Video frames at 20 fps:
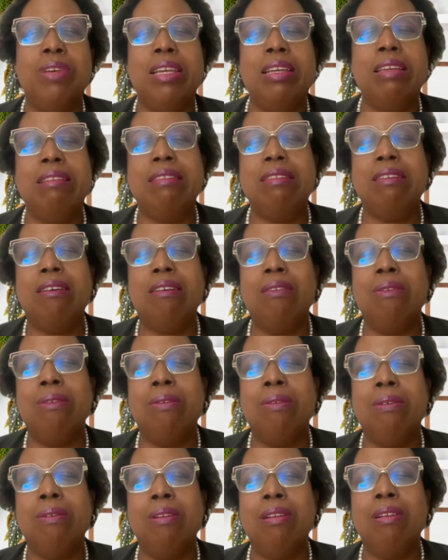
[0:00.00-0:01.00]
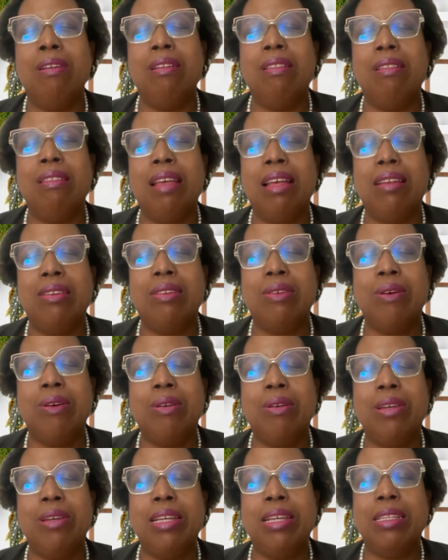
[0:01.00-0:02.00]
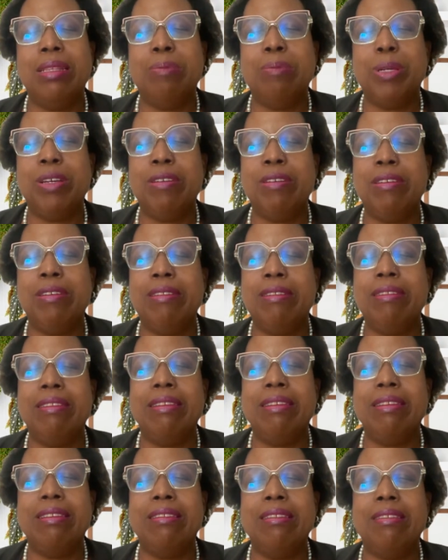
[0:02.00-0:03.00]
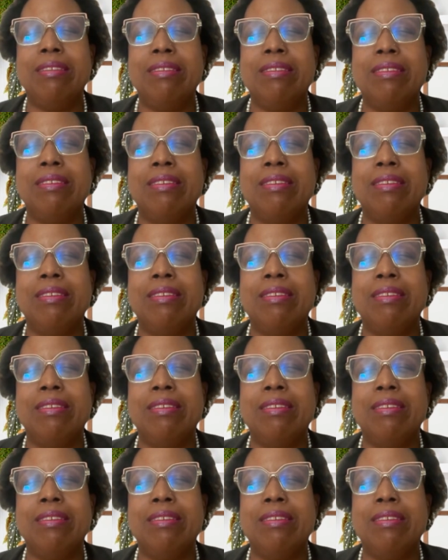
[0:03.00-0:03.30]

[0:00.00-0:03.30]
is all that Dawn experiences.